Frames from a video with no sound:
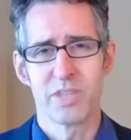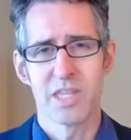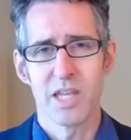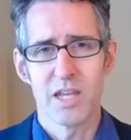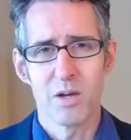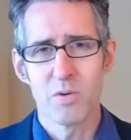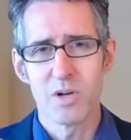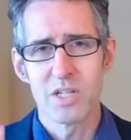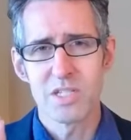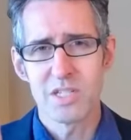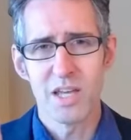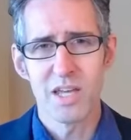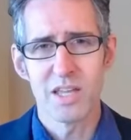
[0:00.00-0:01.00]
And I want to
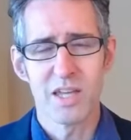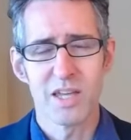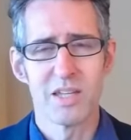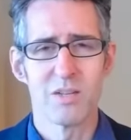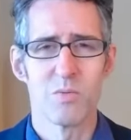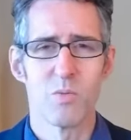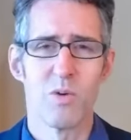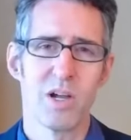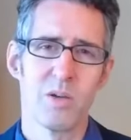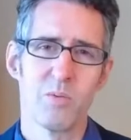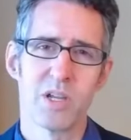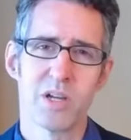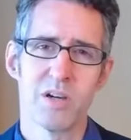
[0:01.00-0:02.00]
say that why we
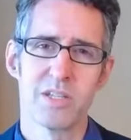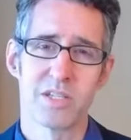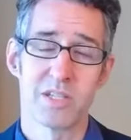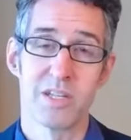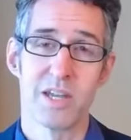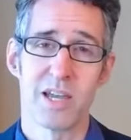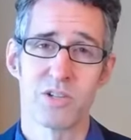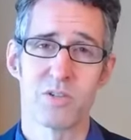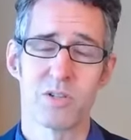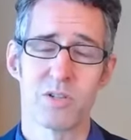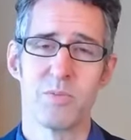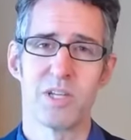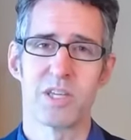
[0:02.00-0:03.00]
call this the natural
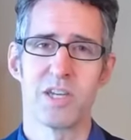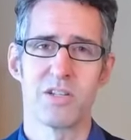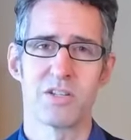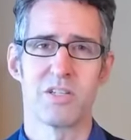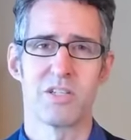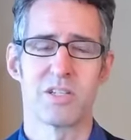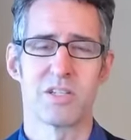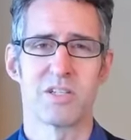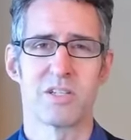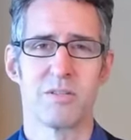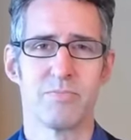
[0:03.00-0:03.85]
communication system